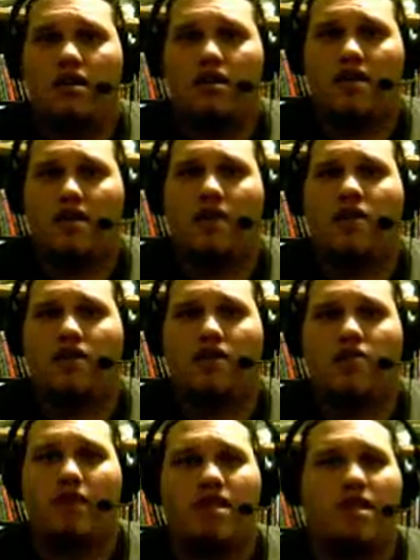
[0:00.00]
They make
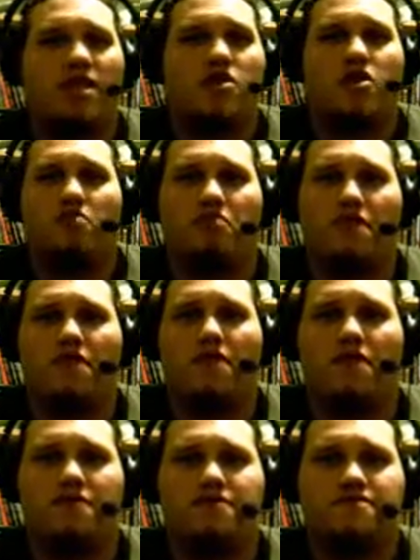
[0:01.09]
the games look
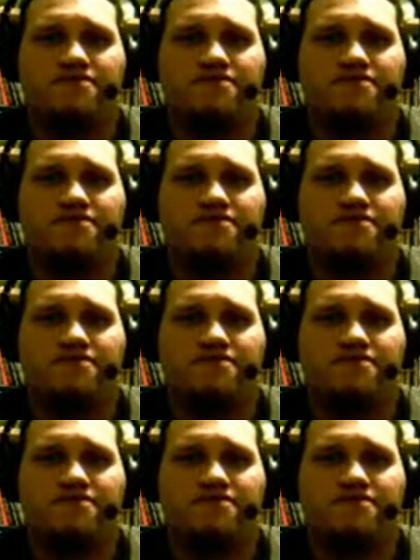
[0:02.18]
beautiful.